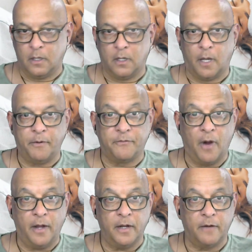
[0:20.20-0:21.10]
Happy
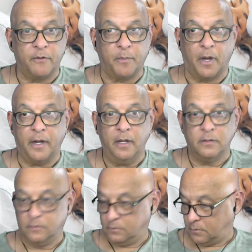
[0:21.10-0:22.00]
Friday, everybody.
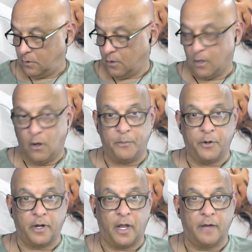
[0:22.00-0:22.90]
Hope you're
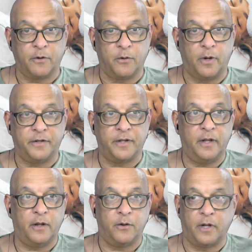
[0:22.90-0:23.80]
going to have a great day
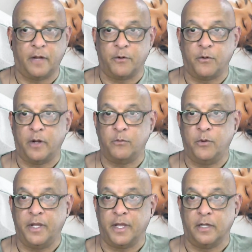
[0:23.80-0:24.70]
and you're going to have a great
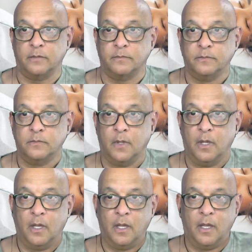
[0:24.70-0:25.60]
weekend.
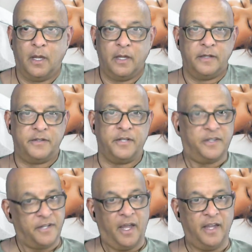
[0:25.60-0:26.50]

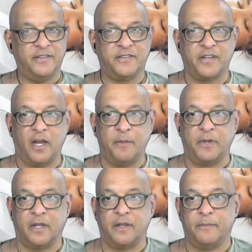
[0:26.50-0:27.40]
Today's
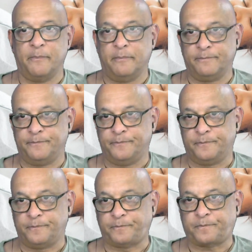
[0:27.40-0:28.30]
topic
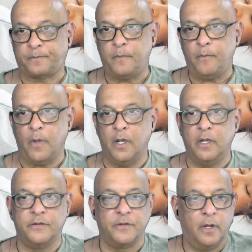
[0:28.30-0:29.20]

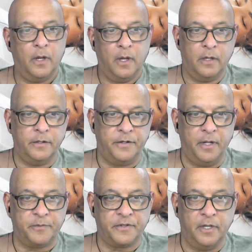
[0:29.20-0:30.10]
is
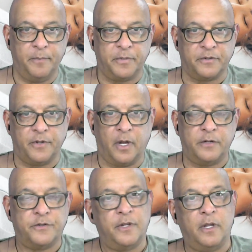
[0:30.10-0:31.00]
deep sleep is not
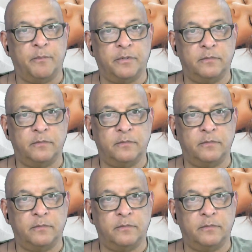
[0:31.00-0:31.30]
cheap.